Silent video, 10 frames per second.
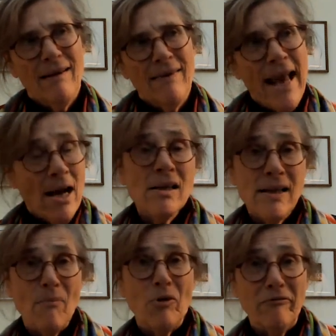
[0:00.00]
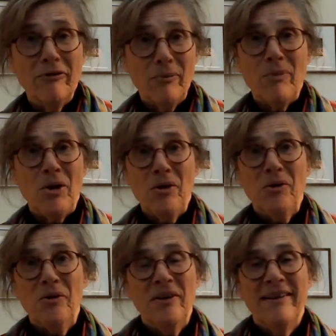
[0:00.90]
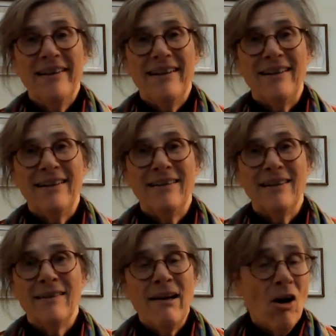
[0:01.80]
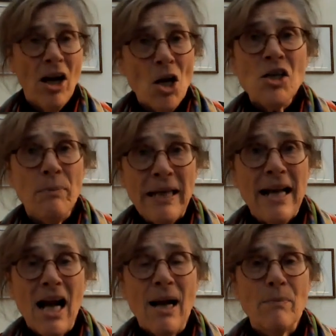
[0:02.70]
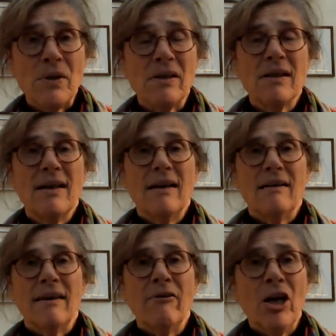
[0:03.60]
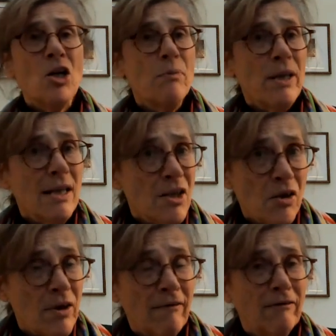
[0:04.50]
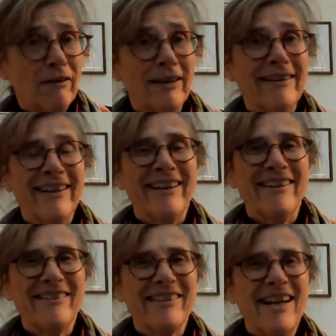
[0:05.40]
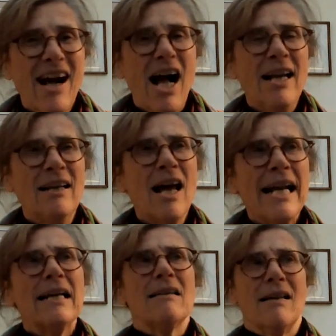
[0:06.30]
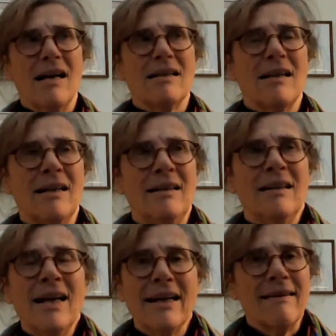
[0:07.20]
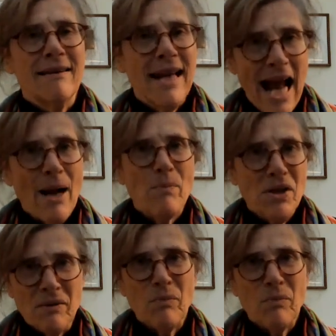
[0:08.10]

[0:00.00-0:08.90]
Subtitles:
they are separate from you. There are going to be gaps. There are going to be things you never find out. I like that. I like the gaps